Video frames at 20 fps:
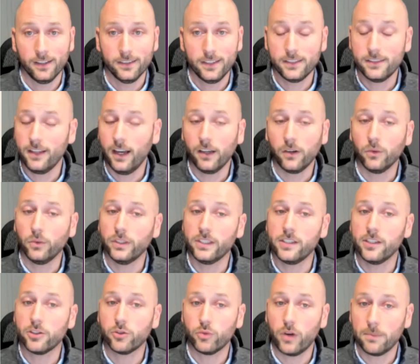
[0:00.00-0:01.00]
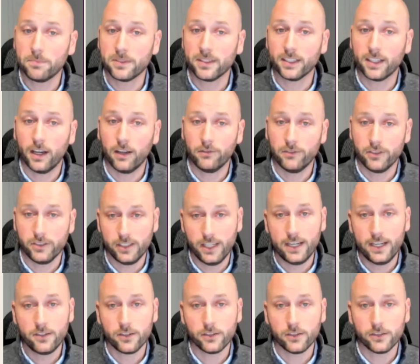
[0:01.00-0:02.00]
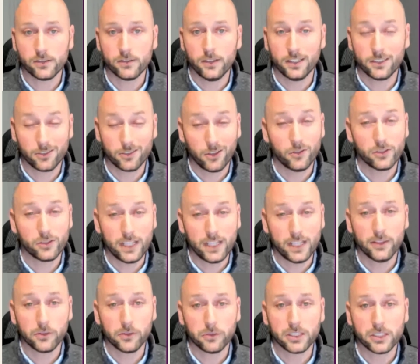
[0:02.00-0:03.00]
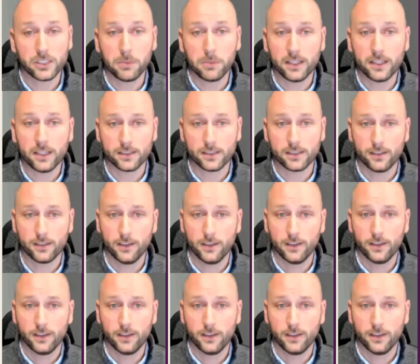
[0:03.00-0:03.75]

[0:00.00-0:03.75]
This not only disrupts the conversations, it slows down the response.